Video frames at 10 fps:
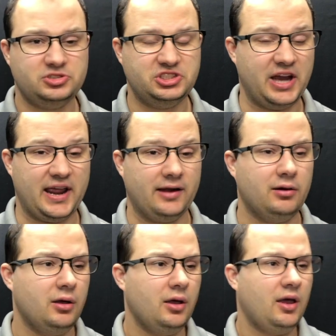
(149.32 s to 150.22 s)
Jane.
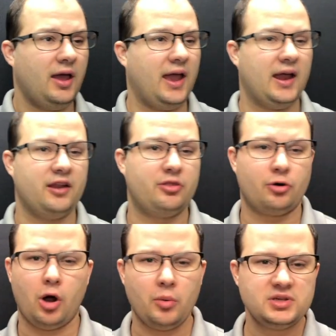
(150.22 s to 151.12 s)
And they're
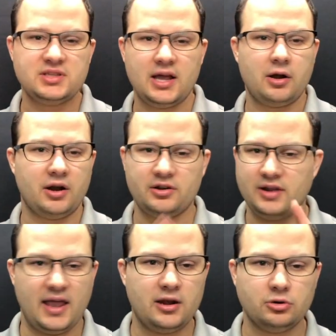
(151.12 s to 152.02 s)
always there
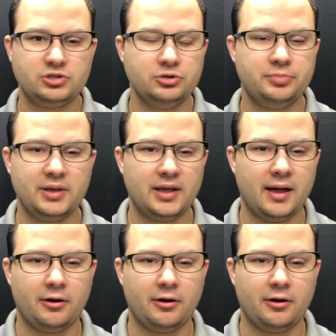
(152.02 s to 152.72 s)
at 8.02 p.m.